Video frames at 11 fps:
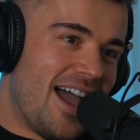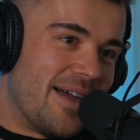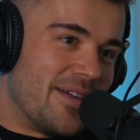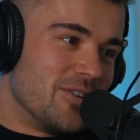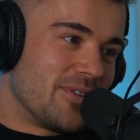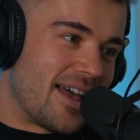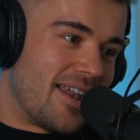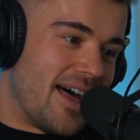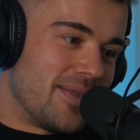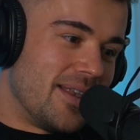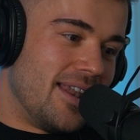And then you'll get
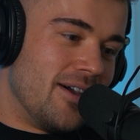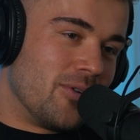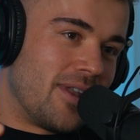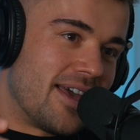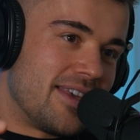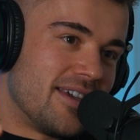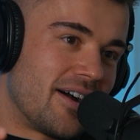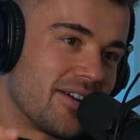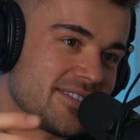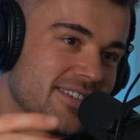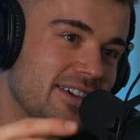like the little like
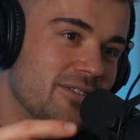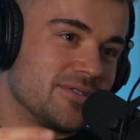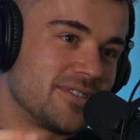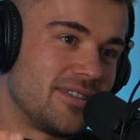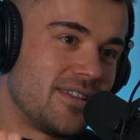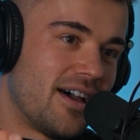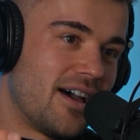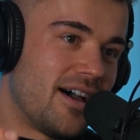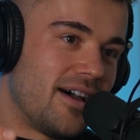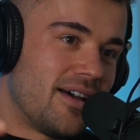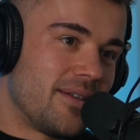younger seals and
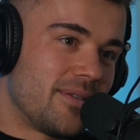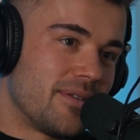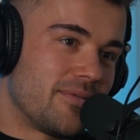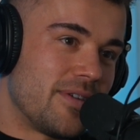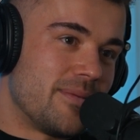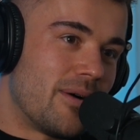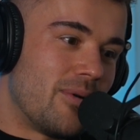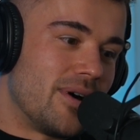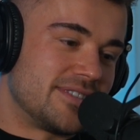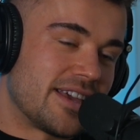the female ones.